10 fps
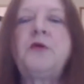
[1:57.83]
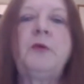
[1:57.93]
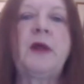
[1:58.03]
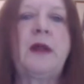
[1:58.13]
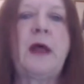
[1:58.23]

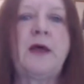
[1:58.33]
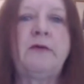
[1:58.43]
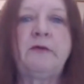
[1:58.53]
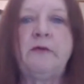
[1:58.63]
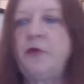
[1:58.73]
all through my
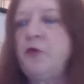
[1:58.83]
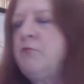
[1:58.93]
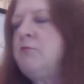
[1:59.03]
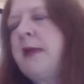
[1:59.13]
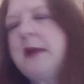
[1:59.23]
life,
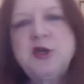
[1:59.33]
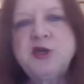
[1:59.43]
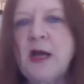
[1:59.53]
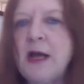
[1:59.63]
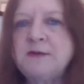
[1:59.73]

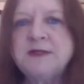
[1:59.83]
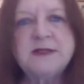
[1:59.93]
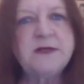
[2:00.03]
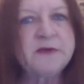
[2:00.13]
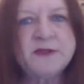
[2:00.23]
many
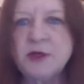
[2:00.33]
jobs